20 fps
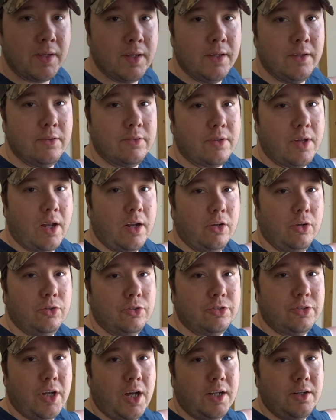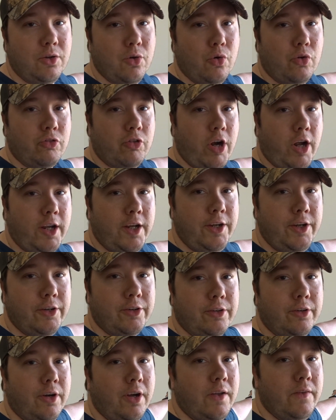It's got a little side door right
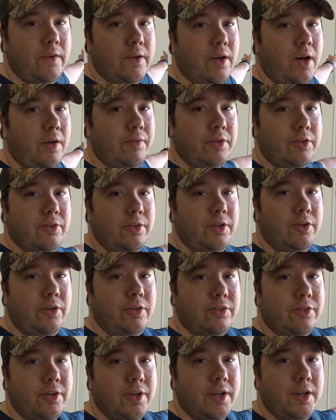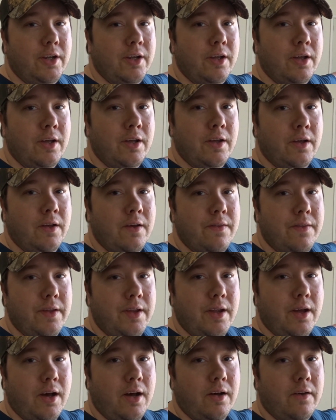here, and then obviously you can see
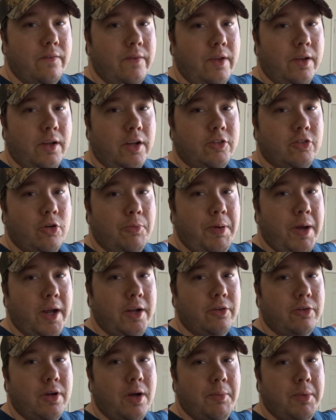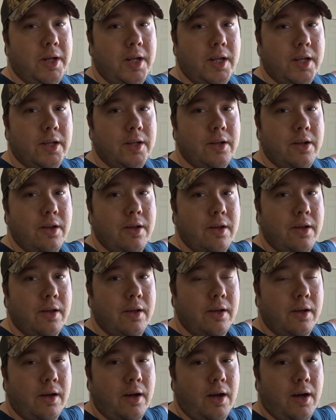the electrical panel coming in
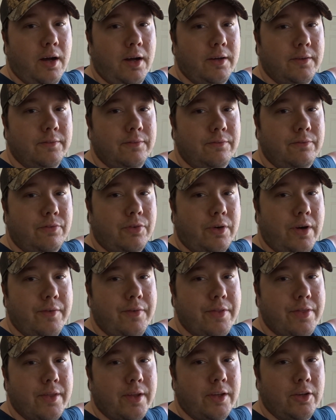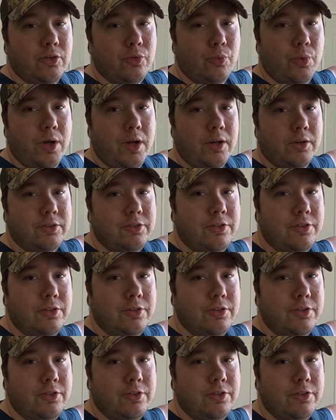for everything as well.